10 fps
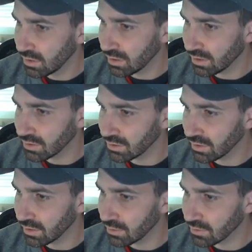
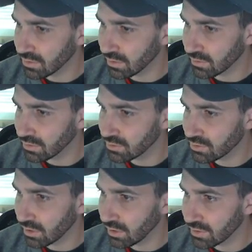there's nothing. Let's
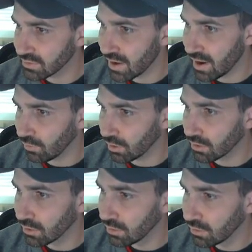try last
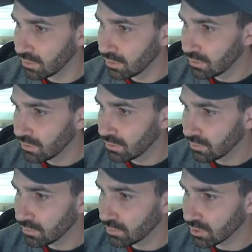hour,
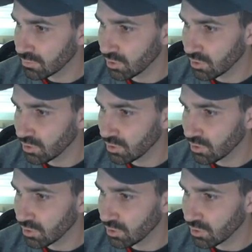which